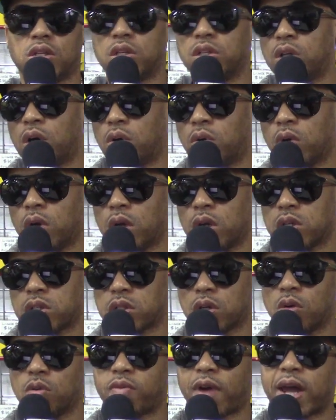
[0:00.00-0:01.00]
You know,
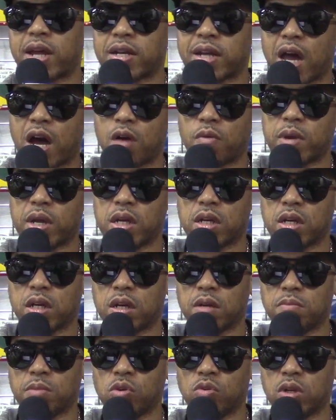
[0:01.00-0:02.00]
so right now we in a
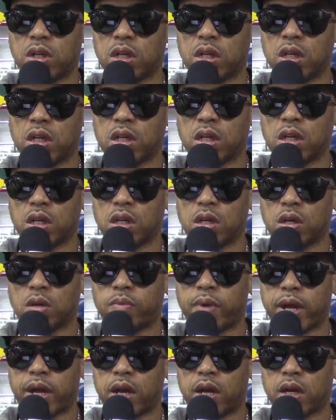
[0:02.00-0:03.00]
community
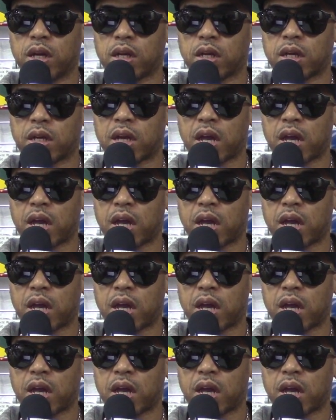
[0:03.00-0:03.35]
where